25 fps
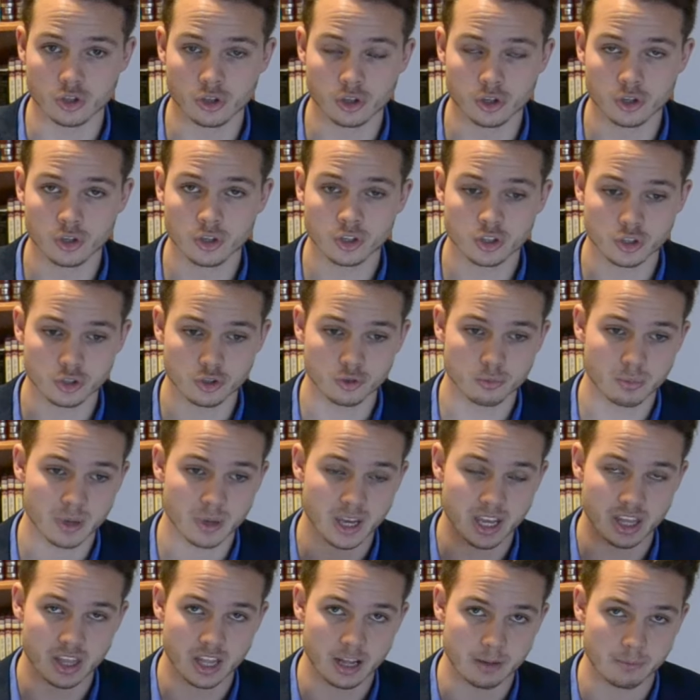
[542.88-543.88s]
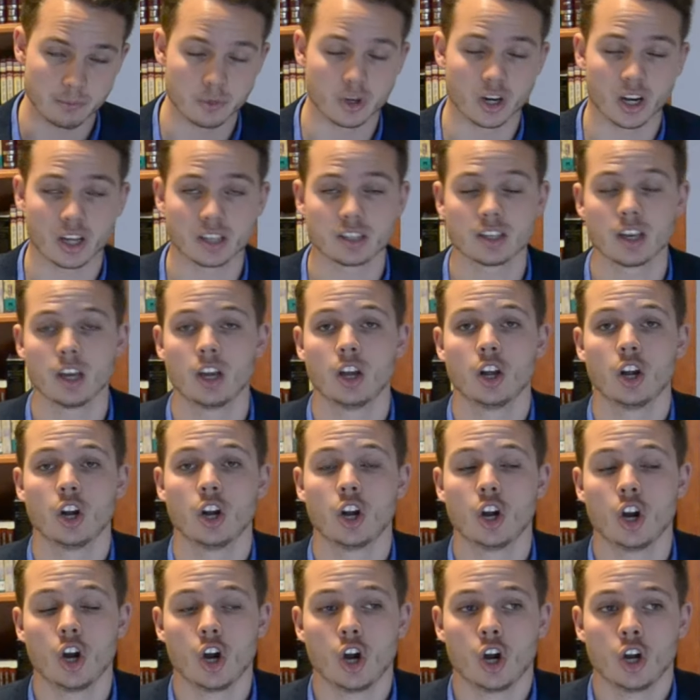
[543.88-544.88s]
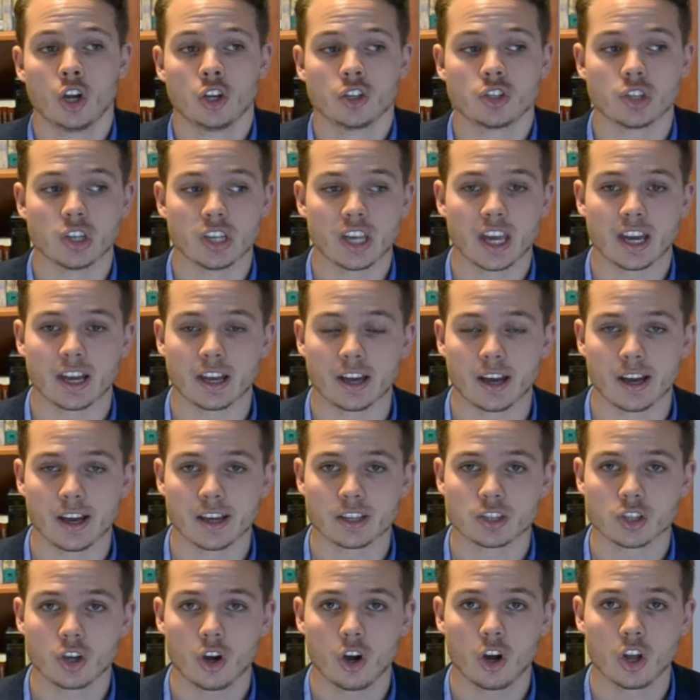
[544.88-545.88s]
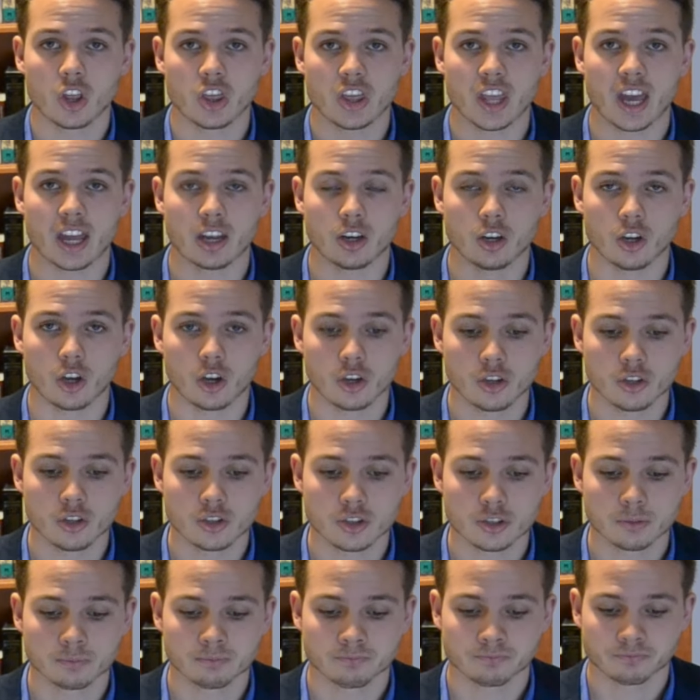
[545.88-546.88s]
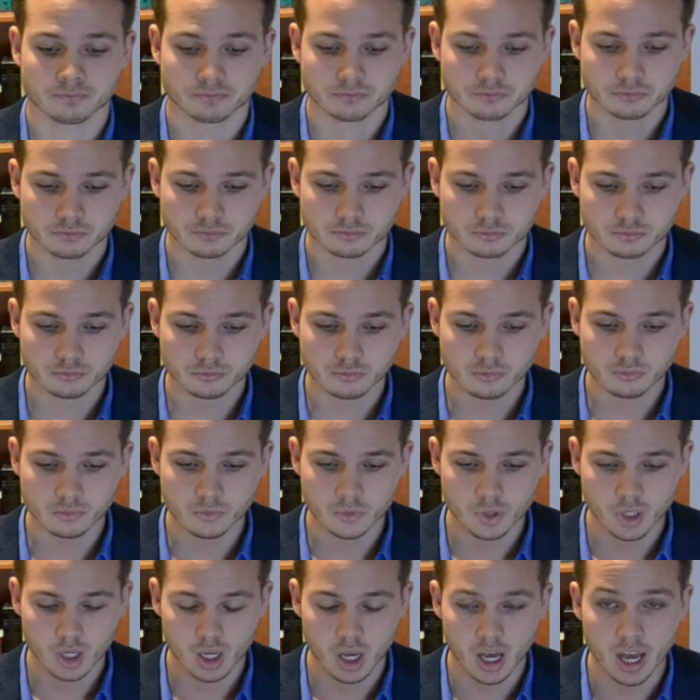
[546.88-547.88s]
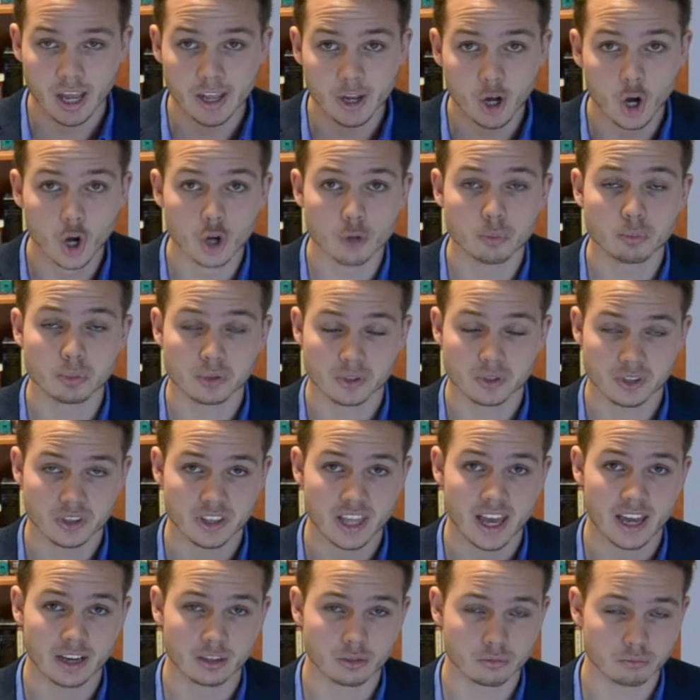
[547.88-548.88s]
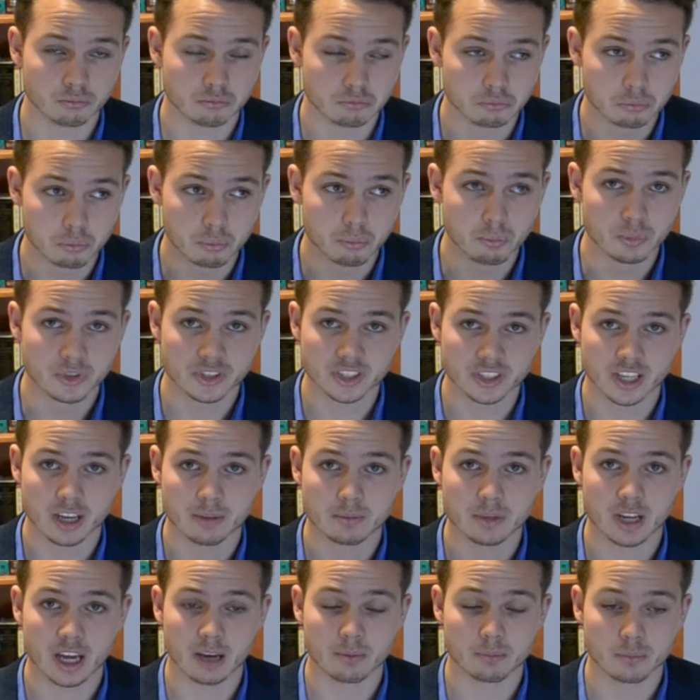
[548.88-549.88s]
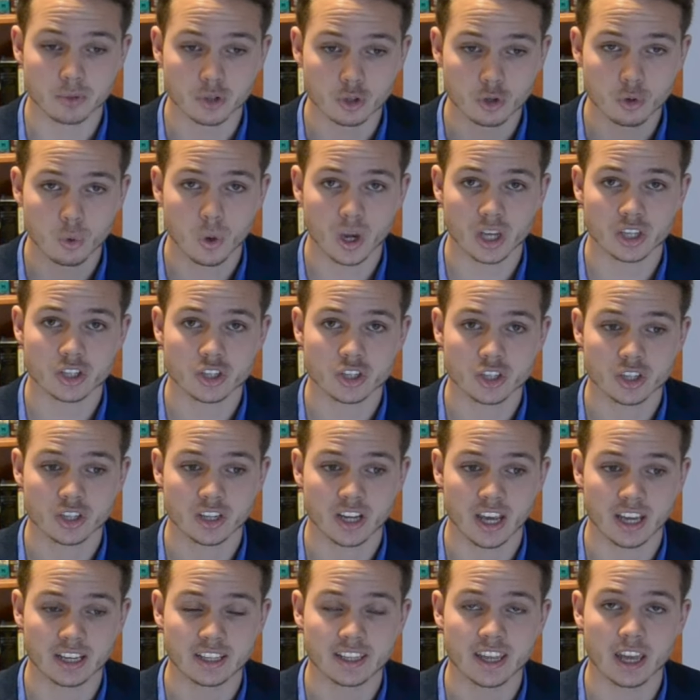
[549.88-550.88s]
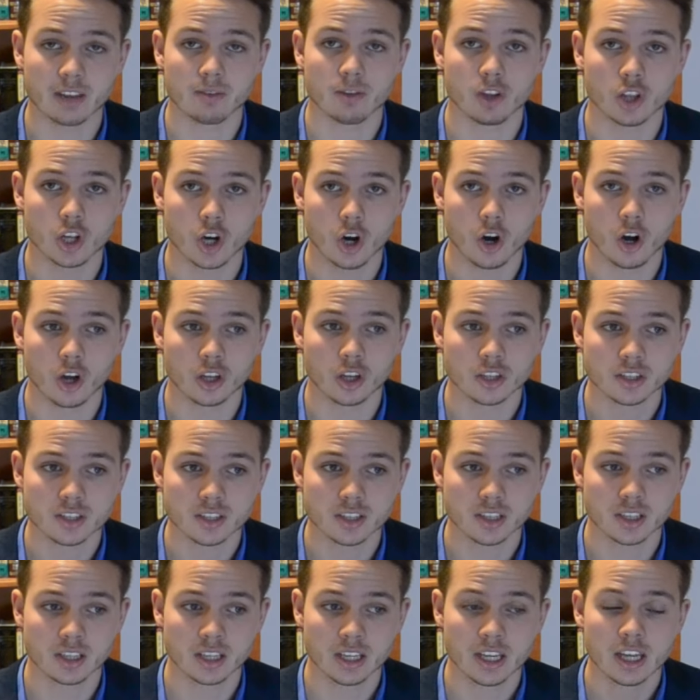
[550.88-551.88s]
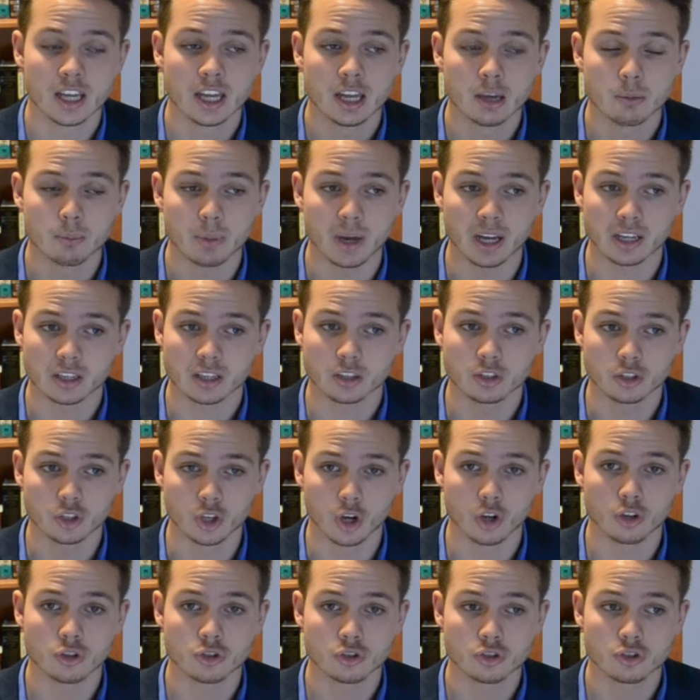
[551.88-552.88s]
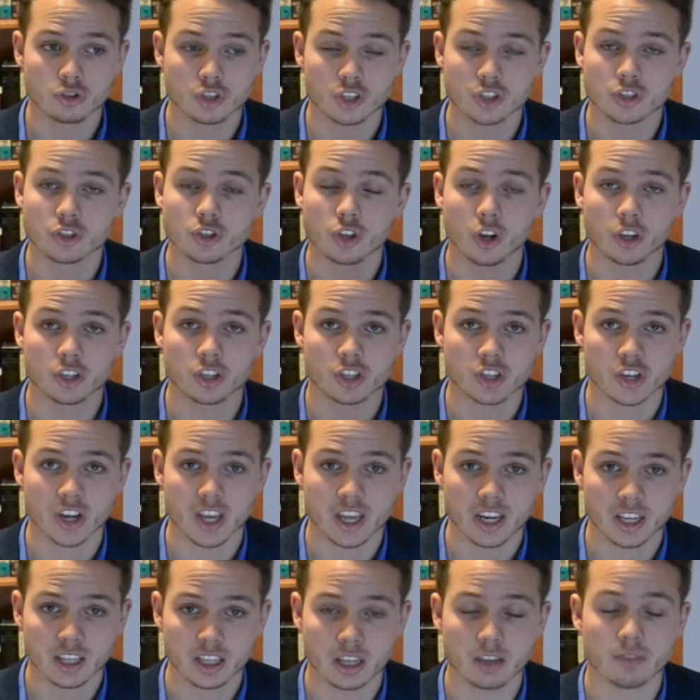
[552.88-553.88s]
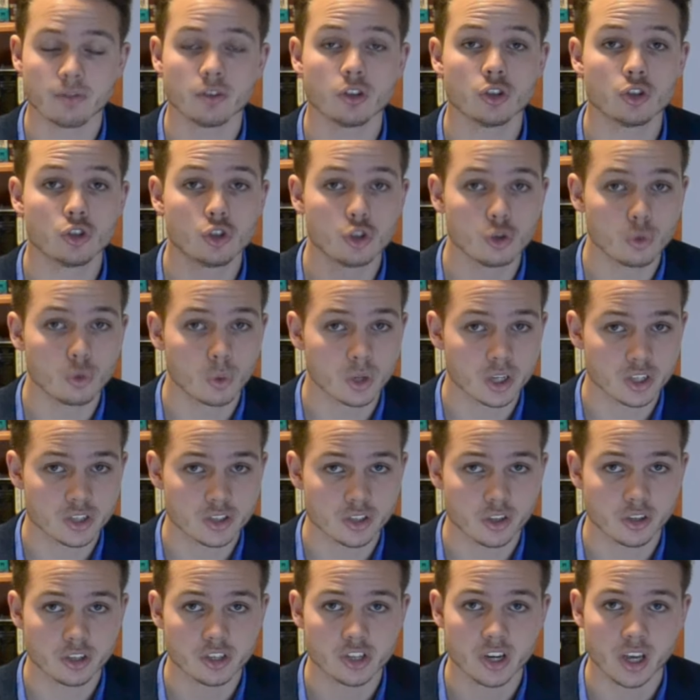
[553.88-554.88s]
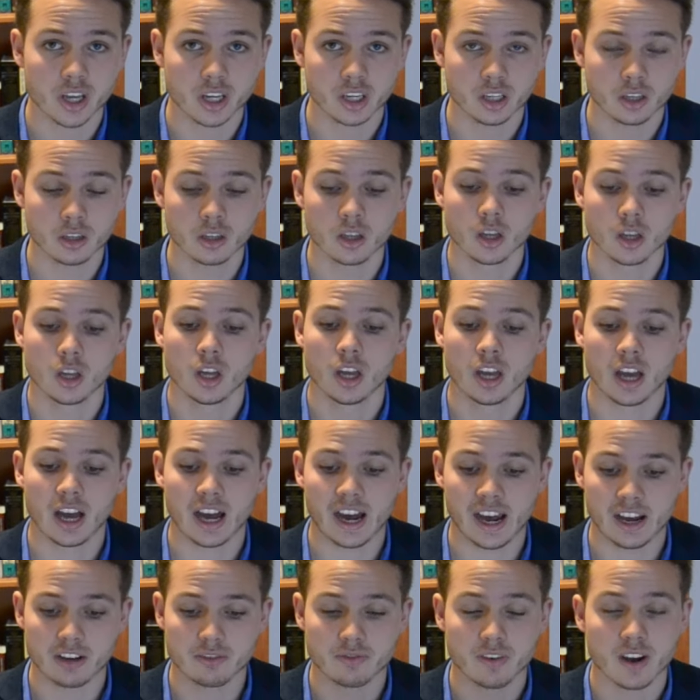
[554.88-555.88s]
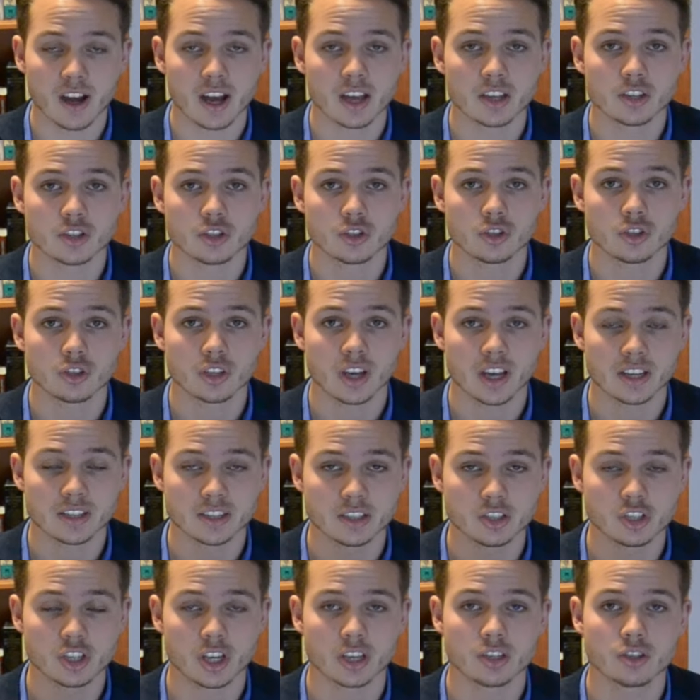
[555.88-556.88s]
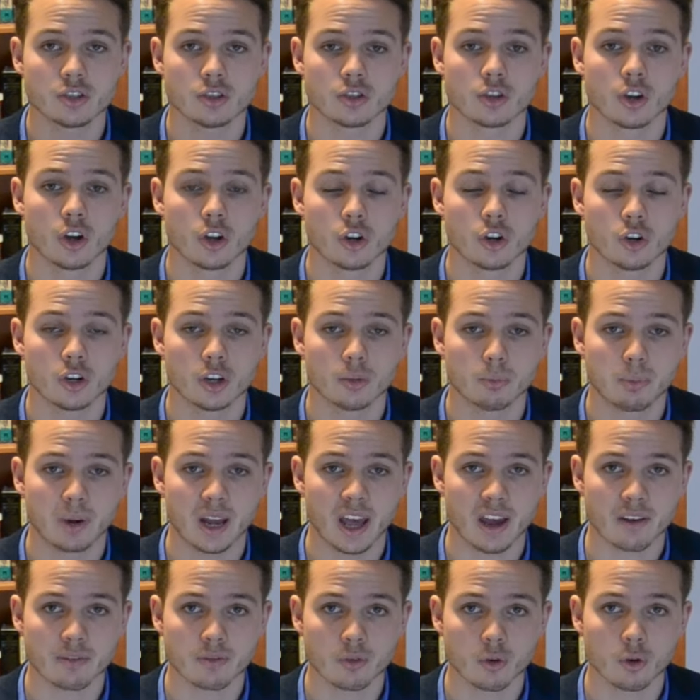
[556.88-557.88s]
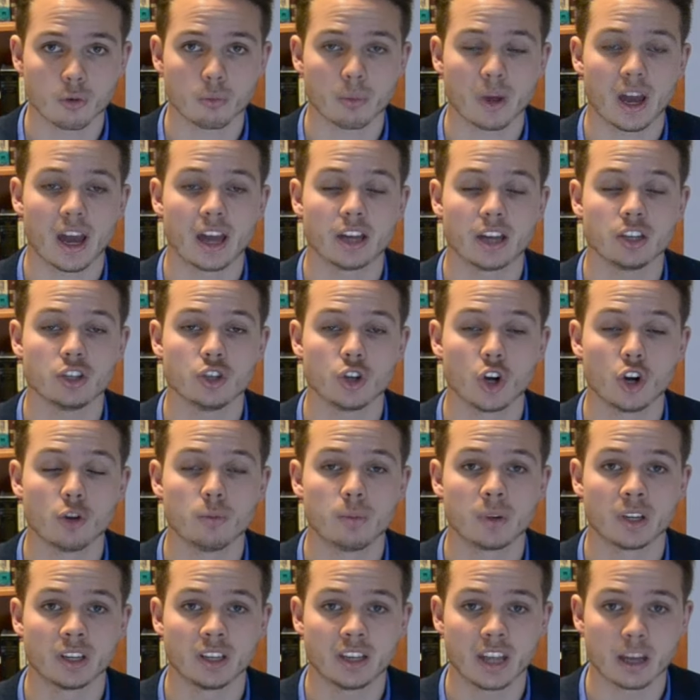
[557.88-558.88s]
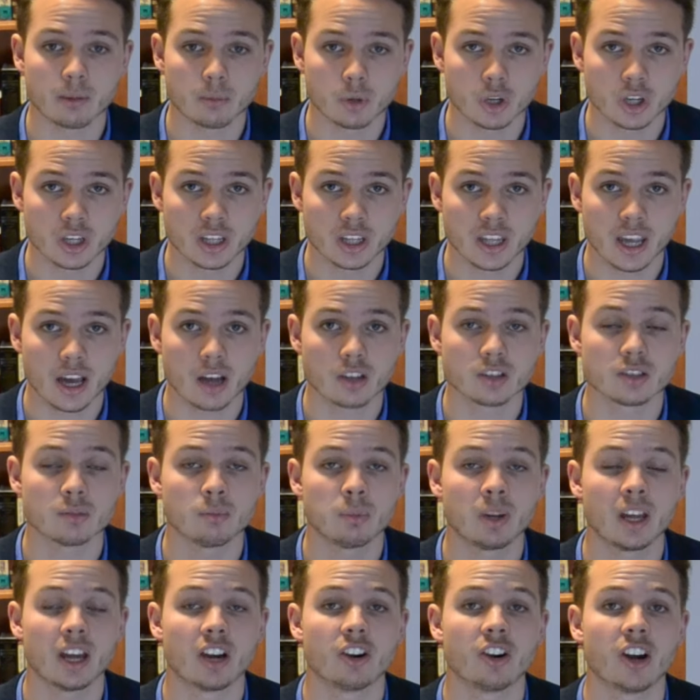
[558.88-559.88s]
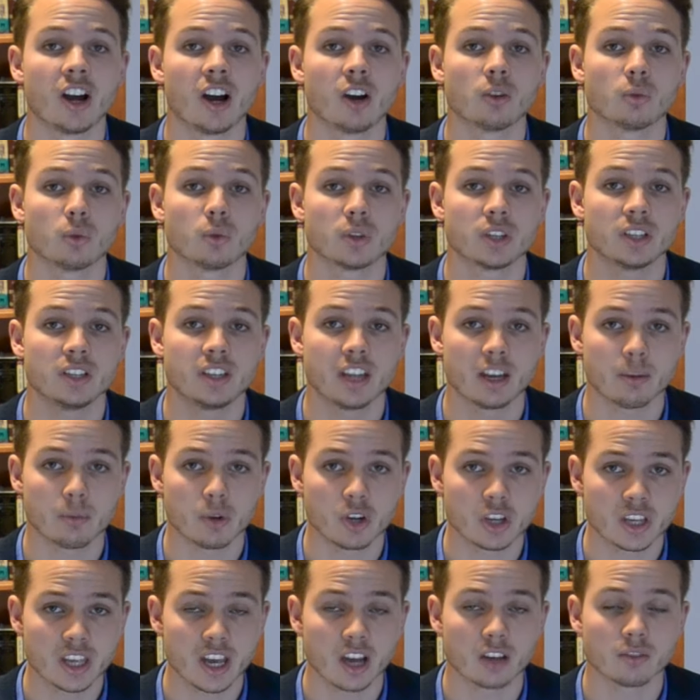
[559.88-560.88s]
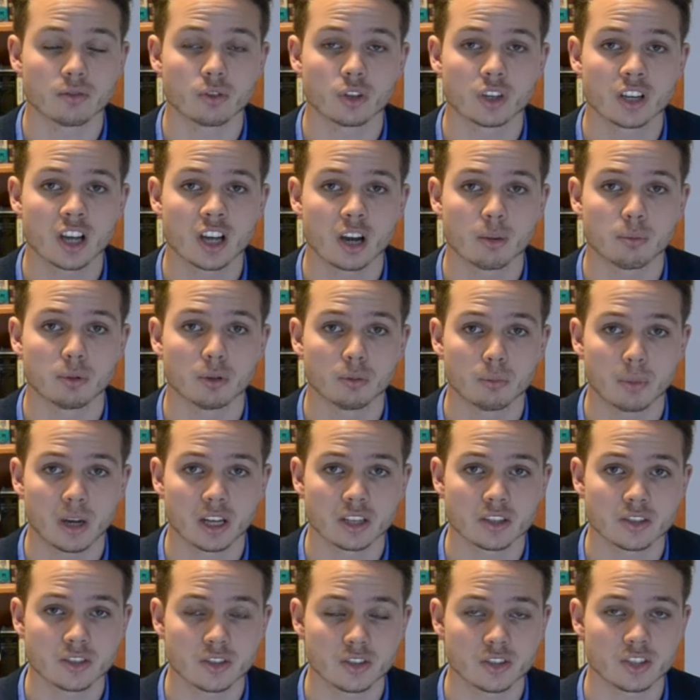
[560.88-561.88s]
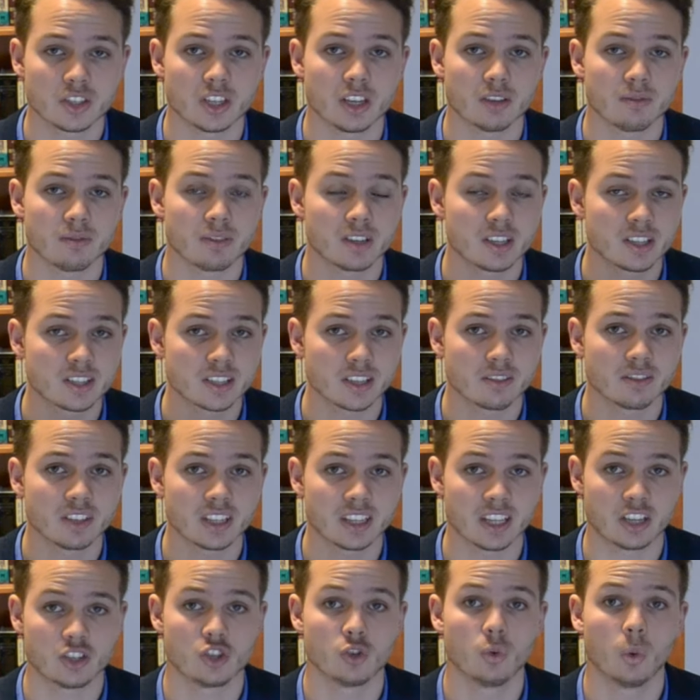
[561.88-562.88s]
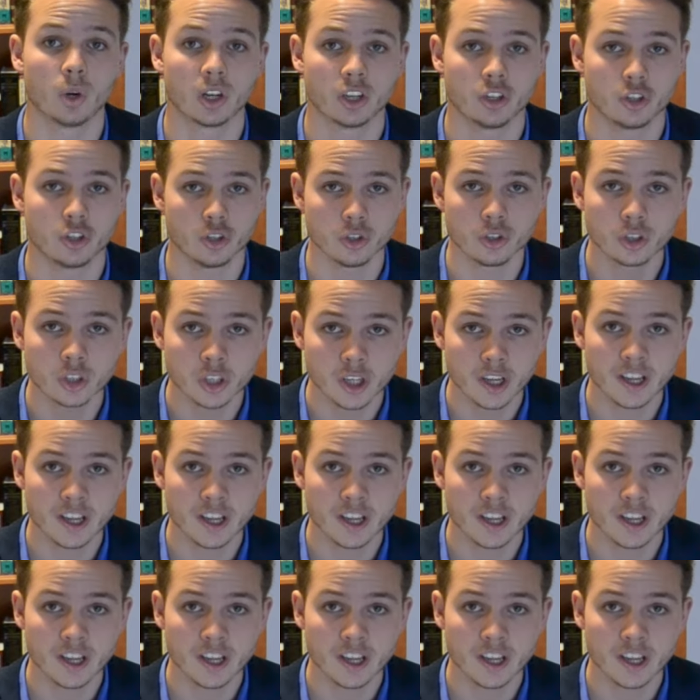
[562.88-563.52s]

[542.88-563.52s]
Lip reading: lose, you pay them, right? So yeah, guys, on that note, I hope that summed up the question and gave you the answer. But don't just start trading. If you do want to start trading, I suggest you go to a platform and you open a demo account and play around with a demo account for a couple of months to see if it is something that you want to do.